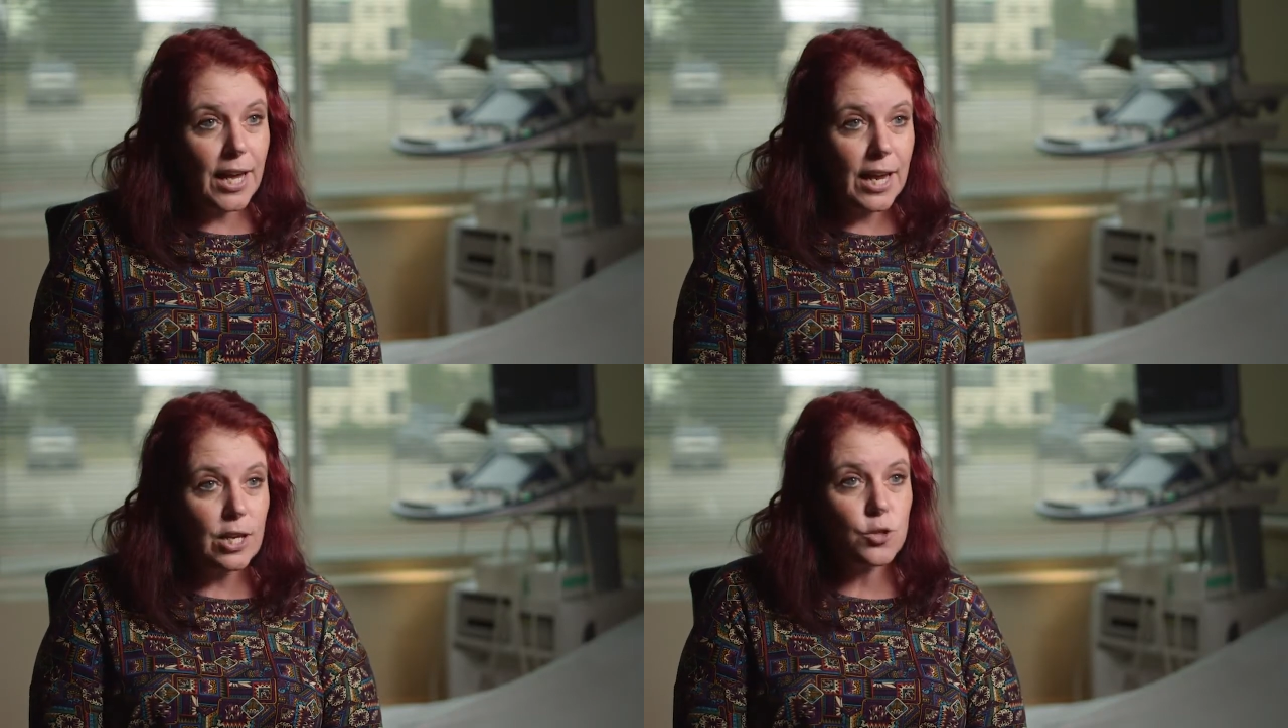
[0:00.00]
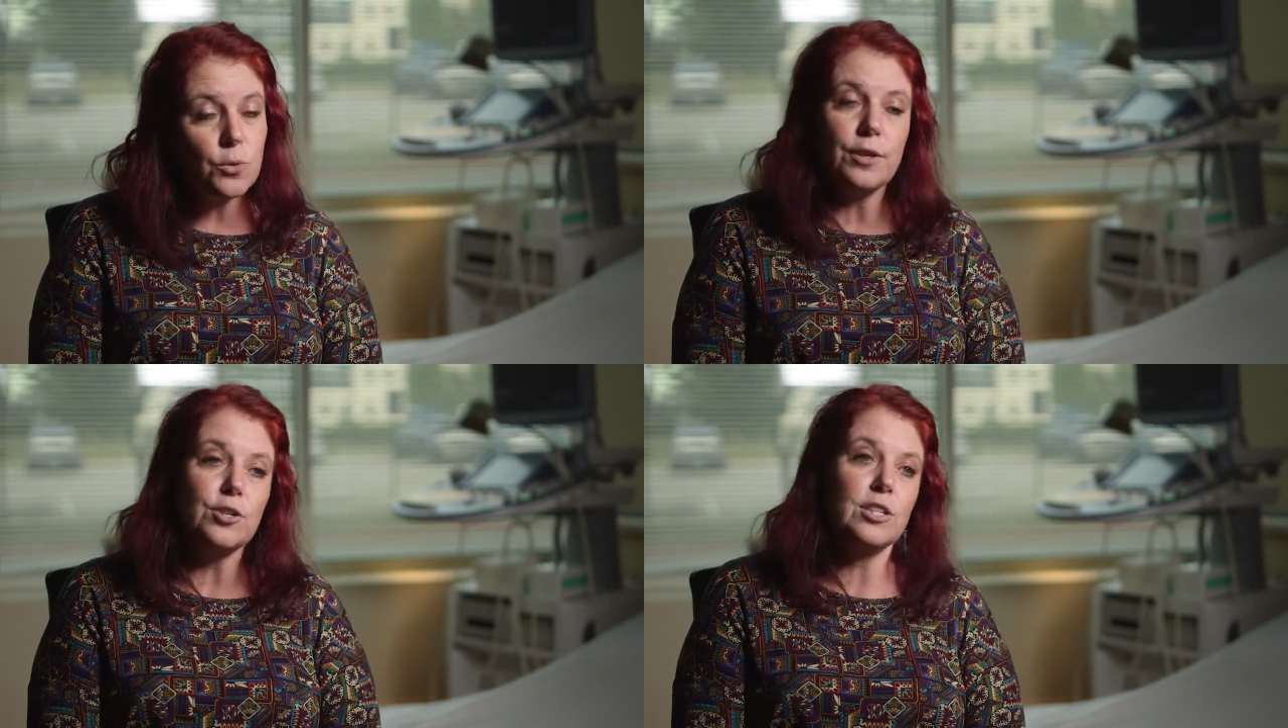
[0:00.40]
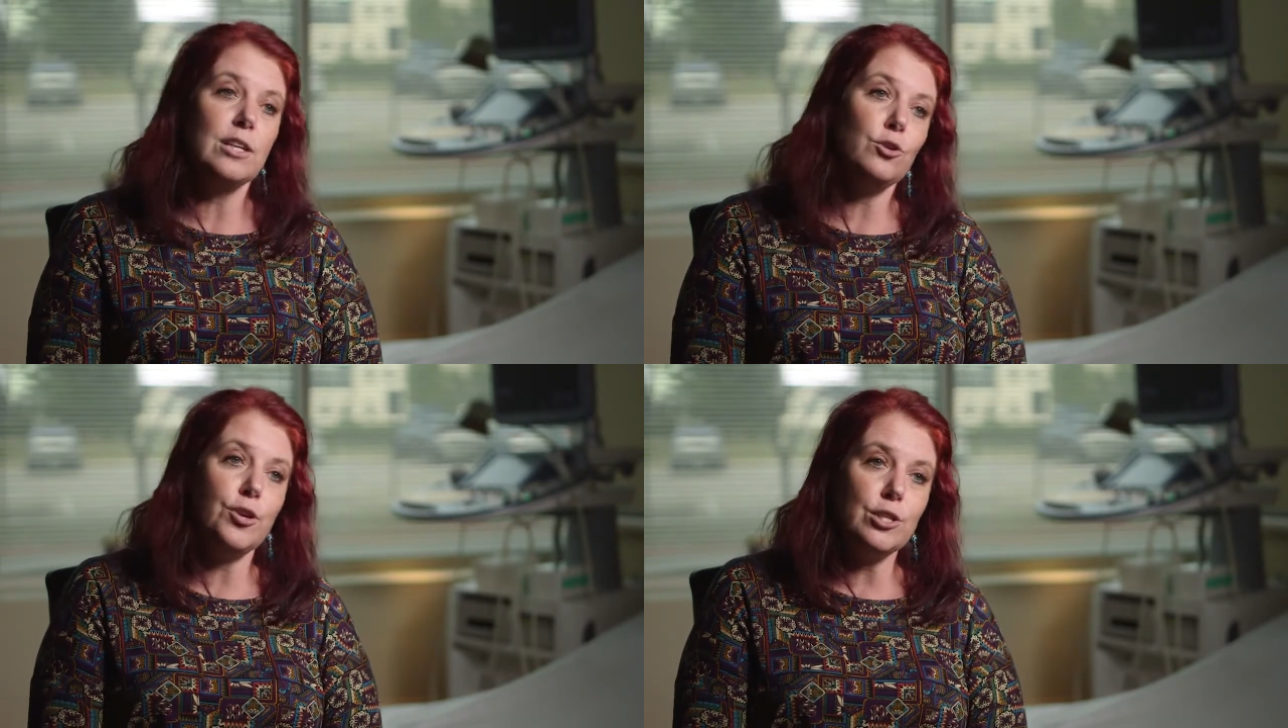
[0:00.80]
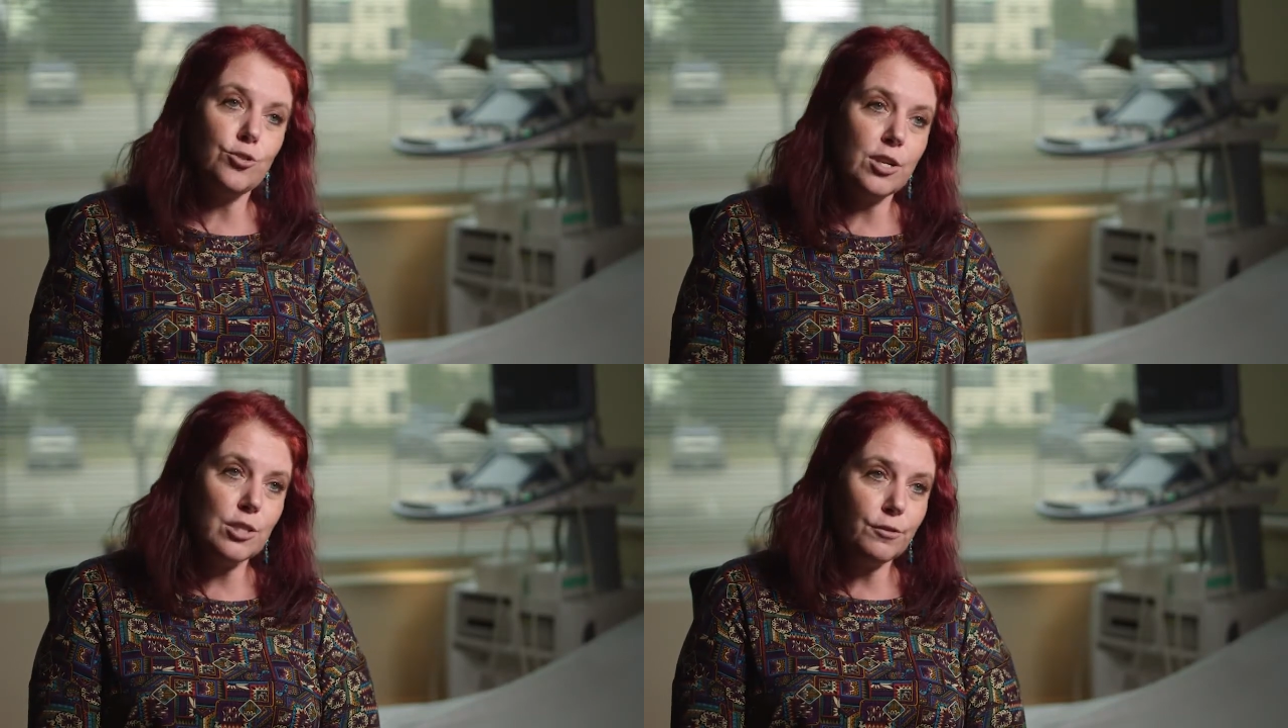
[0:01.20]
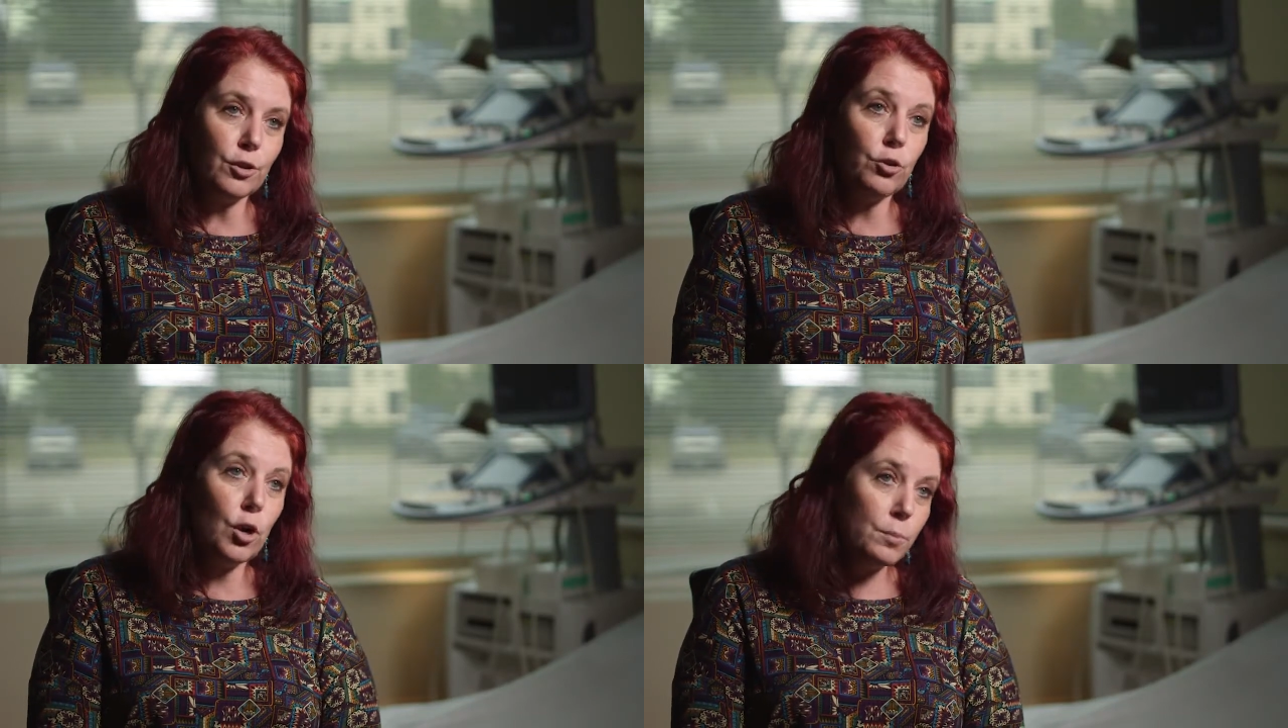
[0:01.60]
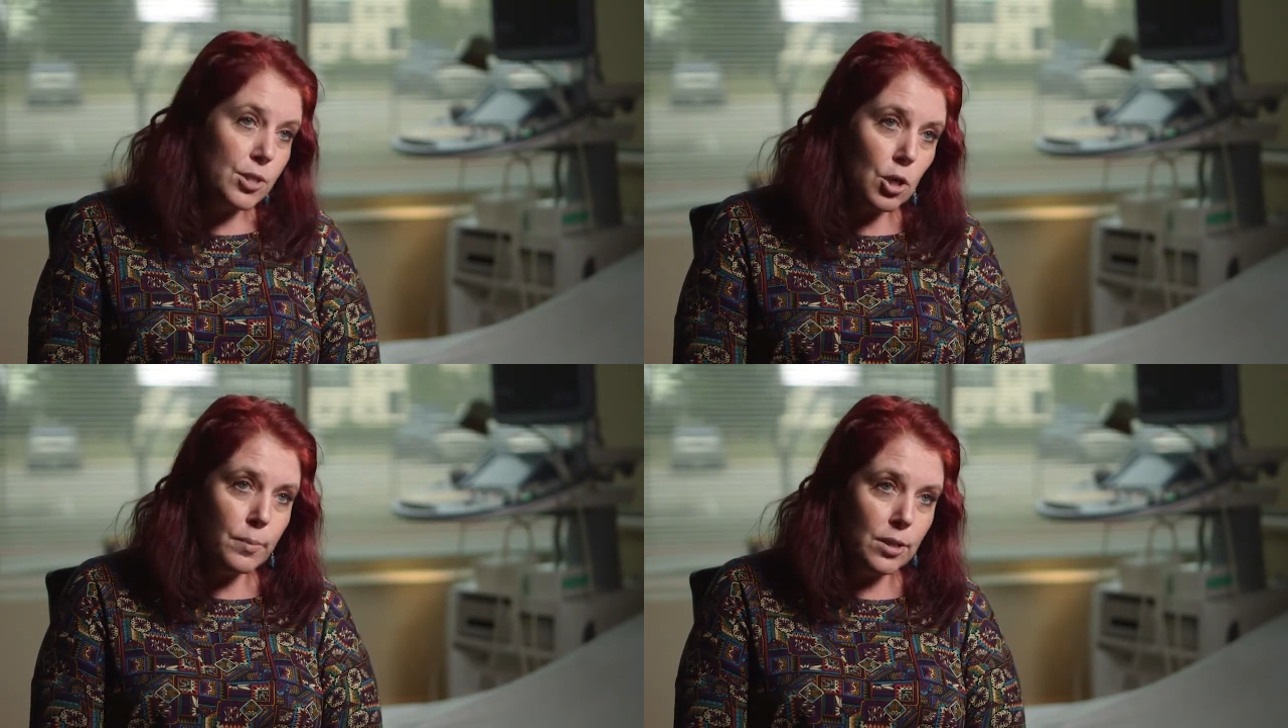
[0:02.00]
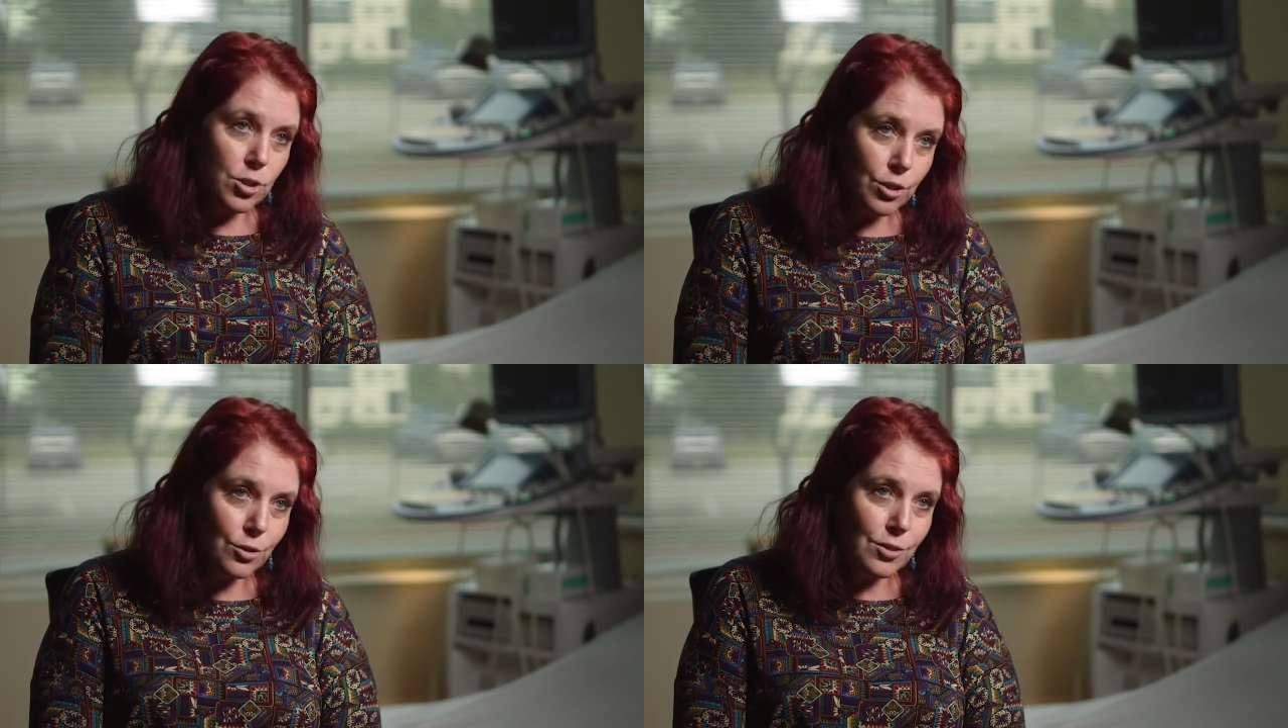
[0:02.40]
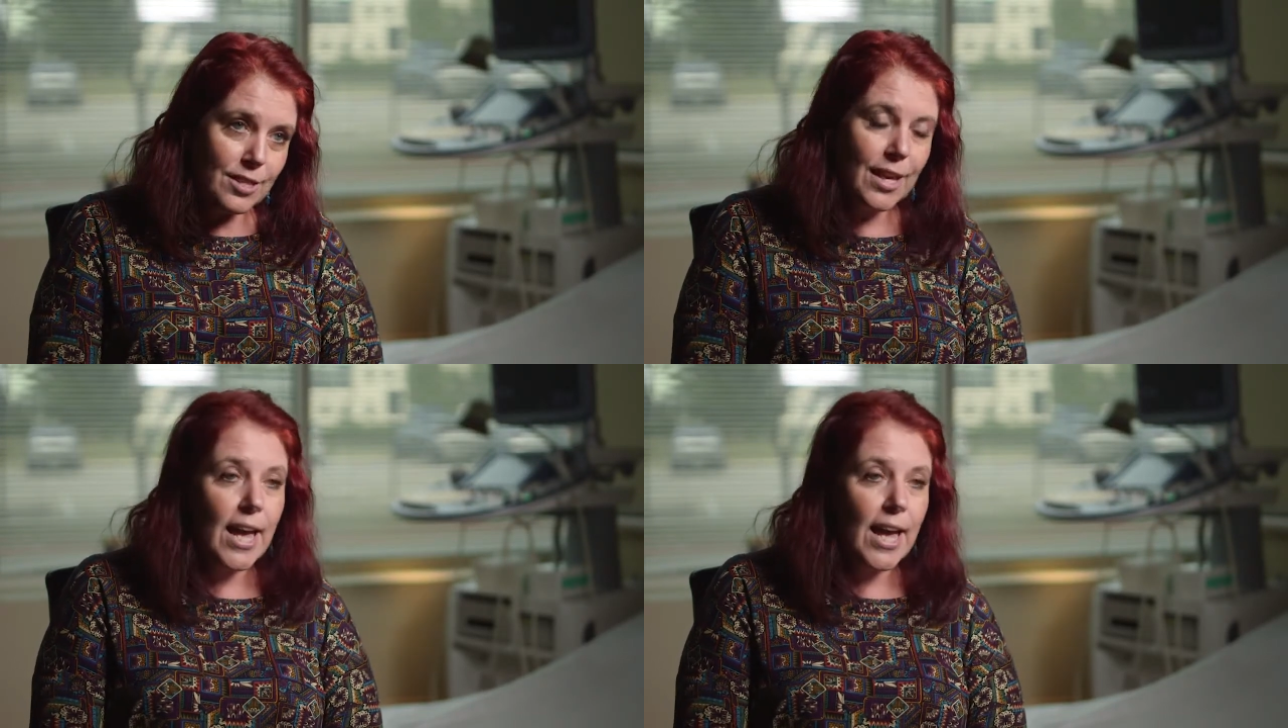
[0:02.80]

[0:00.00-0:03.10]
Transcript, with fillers: age where there's an increased risk for chromosome issues.